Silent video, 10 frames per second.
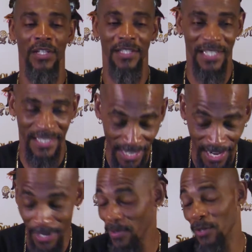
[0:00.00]

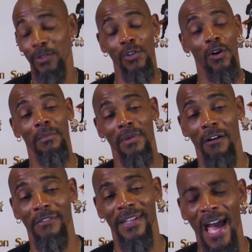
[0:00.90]
Today, we're going to talk
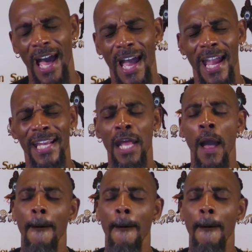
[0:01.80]
about 9